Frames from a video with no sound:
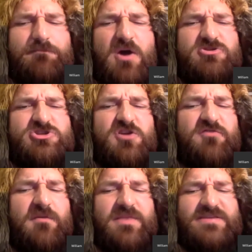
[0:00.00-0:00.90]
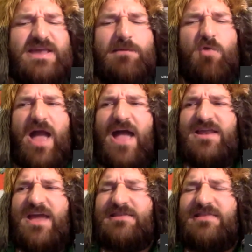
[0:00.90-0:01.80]
poster from the same way I
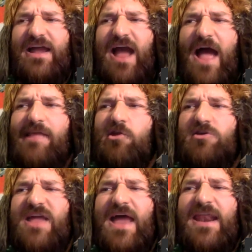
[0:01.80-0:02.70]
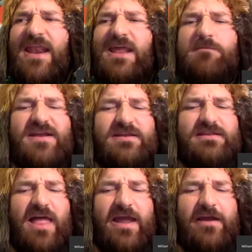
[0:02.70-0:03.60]
did. Like, I looked at it, but I didn't